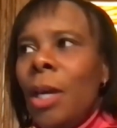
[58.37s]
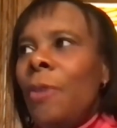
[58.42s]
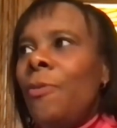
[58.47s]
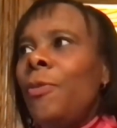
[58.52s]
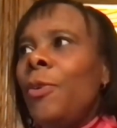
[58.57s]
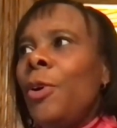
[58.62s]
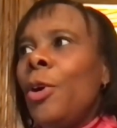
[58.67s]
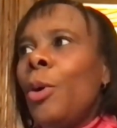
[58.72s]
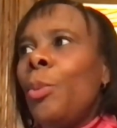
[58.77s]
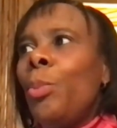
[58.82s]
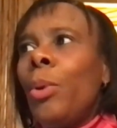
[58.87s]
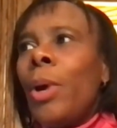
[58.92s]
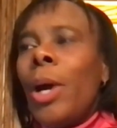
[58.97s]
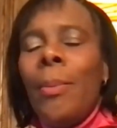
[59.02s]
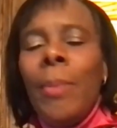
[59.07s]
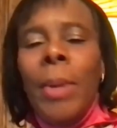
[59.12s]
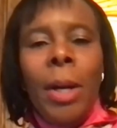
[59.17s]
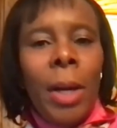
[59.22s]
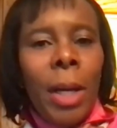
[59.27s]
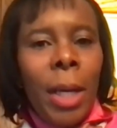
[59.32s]
If you're a
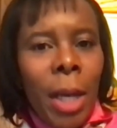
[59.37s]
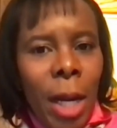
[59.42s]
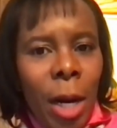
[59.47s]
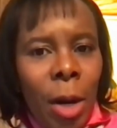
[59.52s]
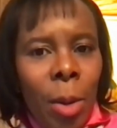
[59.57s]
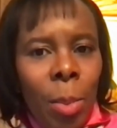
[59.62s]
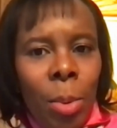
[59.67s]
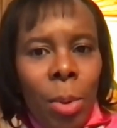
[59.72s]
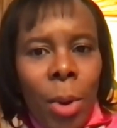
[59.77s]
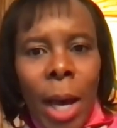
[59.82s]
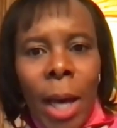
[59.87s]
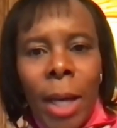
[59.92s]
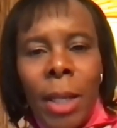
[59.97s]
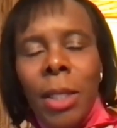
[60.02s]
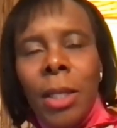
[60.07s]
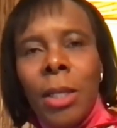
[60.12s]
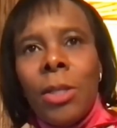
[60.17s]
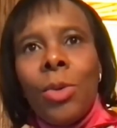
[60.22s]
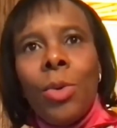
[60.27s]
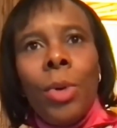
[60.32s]
primary care
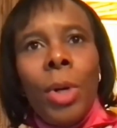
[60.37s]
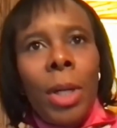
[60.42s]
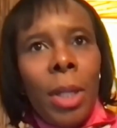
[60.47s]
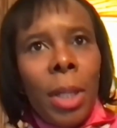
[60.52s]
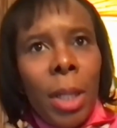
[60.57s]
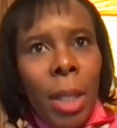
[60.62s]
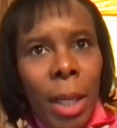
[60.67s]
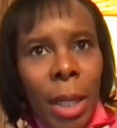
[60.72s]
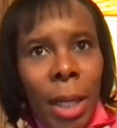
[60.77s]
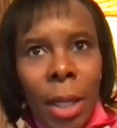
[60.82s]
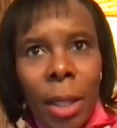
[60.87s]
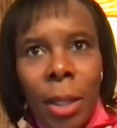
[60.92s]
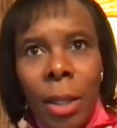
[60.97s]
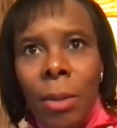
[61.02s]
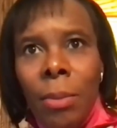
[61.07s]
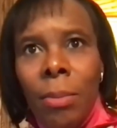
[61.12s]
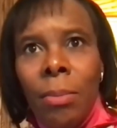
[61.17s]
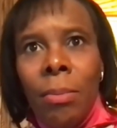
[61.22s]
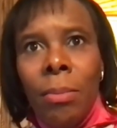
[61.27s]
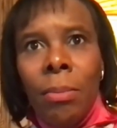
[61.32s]
practice or
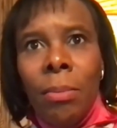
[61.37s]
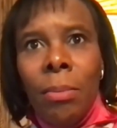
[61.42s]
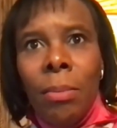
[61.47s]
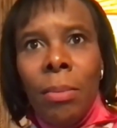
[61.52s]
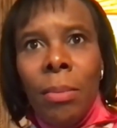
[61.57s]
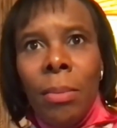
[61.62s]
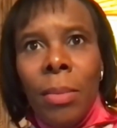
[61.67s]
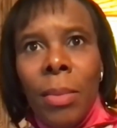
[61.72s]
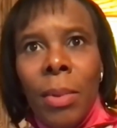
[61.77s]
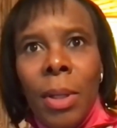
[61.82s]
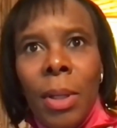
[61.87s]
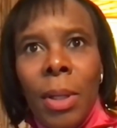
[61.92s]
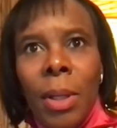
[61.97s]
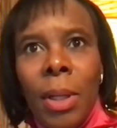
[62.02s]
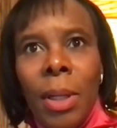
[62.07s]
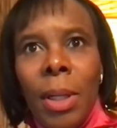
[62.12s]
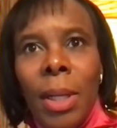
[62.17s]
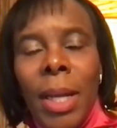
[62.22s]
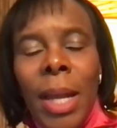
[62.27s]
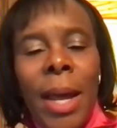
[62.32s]
clinic,
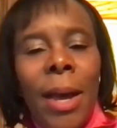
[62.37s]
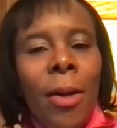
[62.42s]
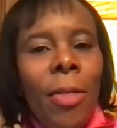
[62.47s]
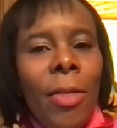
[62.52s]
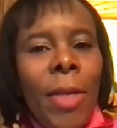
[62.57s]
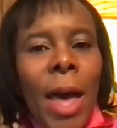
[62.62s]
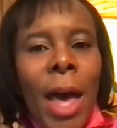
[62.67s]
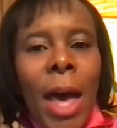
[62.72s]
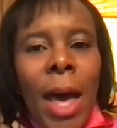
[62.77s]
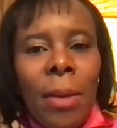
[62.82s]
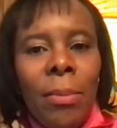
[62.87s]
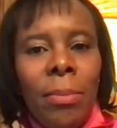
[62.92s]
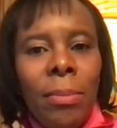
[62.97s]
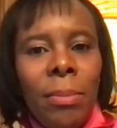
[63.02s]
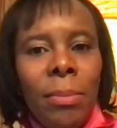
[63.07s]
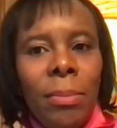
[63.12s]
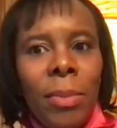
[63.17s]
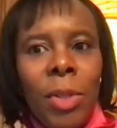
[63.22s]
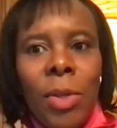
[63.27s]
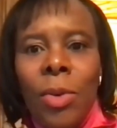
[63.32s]
nail that,
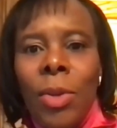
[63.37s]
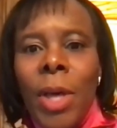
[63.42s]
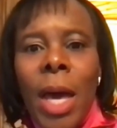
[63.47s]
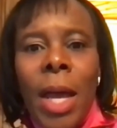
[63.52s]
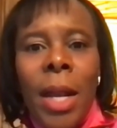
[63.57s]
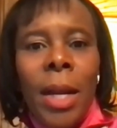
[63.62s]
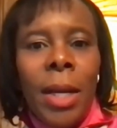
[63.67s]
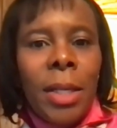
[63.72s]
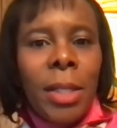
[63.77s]
do that